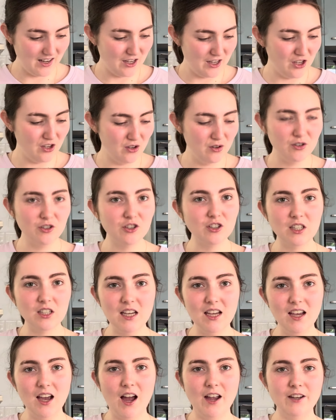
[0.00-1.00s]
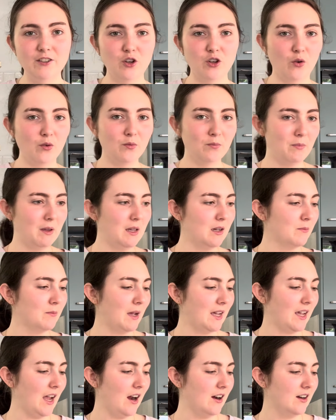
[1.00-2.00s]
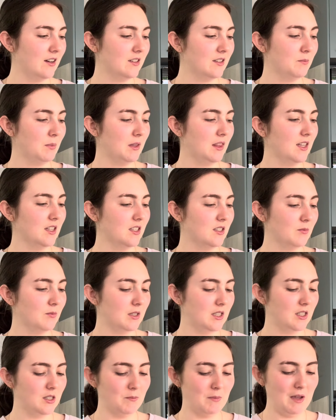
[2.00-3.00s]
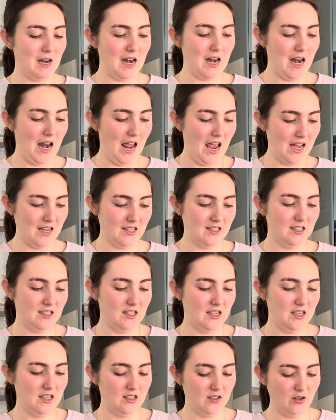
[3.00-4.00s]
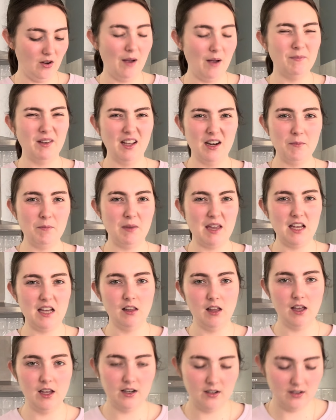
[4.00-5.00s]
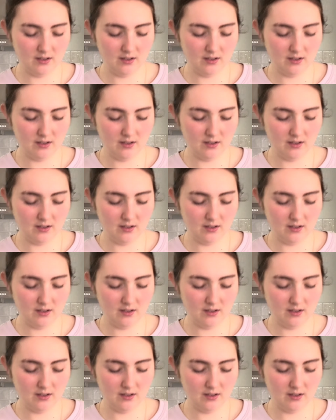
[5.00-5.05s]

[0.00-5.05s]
Usually I don't peel my carrots, but this one's a bit nasty, so I'm gonna peel it.